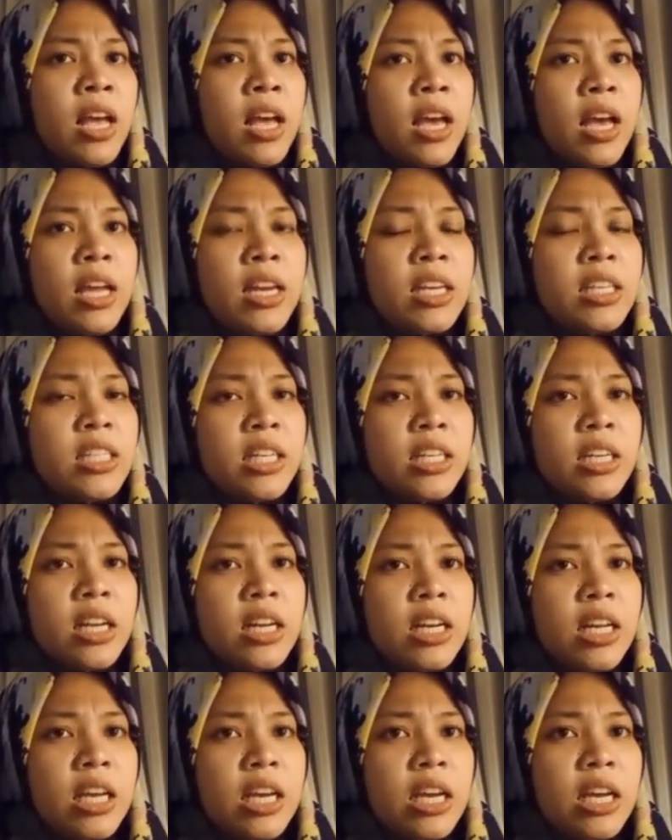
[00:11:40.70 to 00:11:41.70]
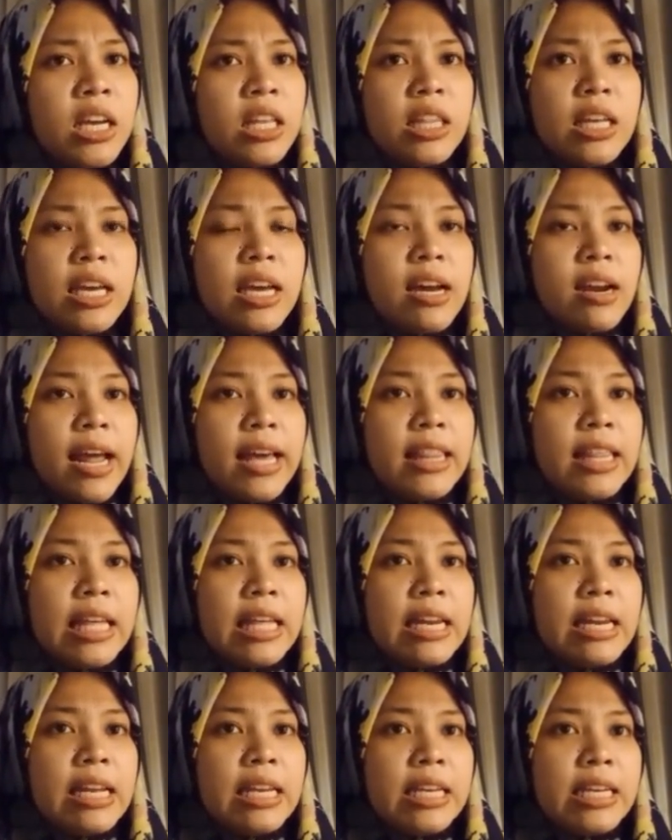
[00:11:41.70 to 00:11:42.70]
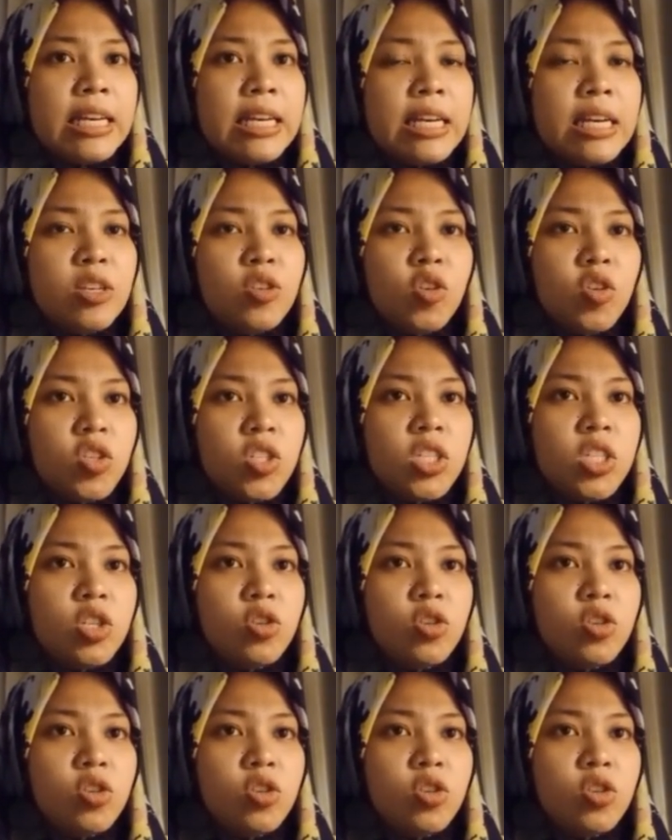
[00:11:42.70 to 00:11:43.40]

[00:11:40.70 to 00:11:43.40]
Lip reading: Additionally, the criteria used